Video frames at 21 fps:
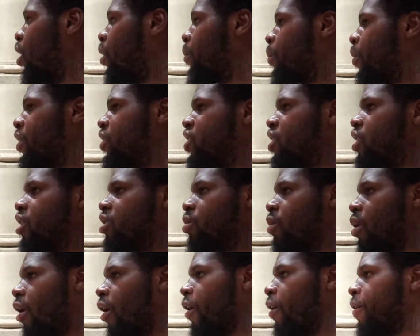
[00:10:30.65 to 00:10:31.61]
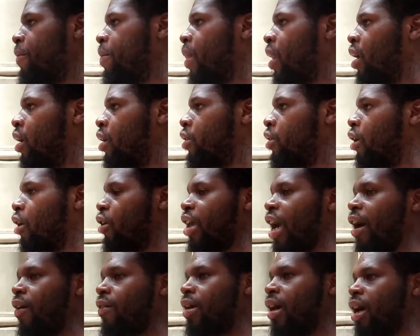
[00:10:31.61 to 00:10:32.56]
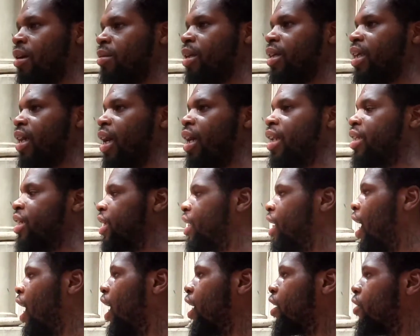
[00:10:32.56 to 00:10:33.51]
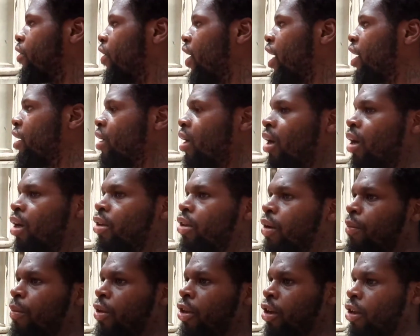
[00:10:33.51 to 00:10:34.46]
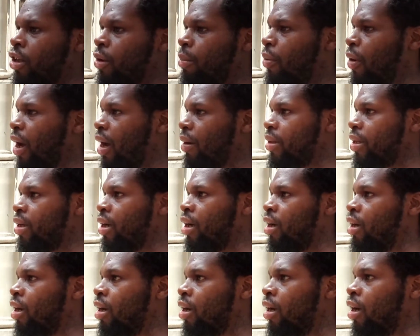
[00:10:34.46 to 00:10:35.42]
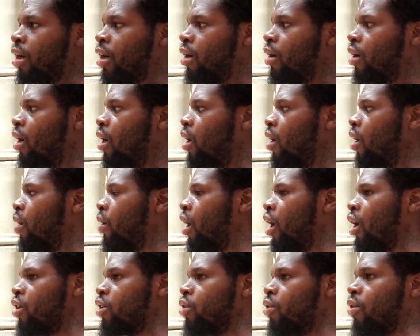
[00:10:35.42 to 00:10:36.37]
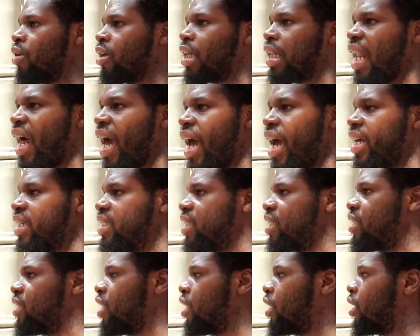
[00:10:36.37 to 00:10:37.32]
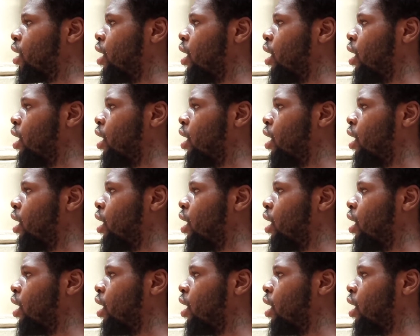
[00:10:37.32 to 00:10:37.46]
preaching this word, you know, y'all come together, you congregate, you're probably doing classes and